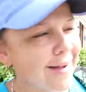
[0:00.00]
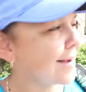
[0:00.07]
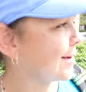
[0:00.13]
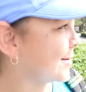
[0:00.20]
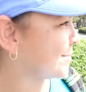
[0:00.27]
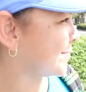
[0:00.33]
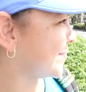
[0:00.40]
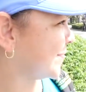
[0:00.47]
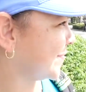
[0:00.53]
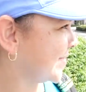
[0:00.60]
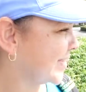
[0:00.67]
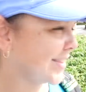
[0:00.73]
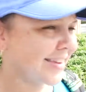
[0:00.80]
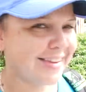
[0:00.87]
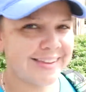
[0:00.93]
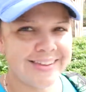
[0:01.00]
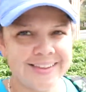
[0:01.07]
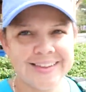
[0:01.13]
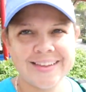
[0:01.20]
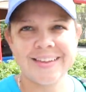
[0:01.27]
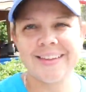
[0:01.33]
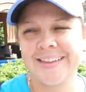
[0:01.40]
It's showtime,
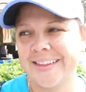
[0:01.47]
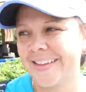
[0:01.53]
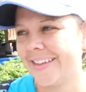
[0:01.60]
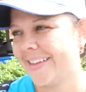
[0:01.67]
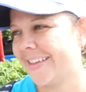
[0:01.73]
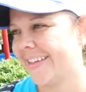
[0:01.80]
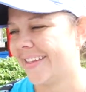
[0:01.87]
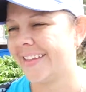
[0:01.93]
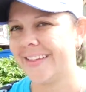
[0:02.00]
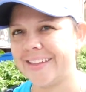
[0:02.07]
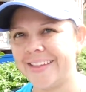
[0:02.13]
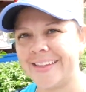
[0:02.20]
baby. But anyways,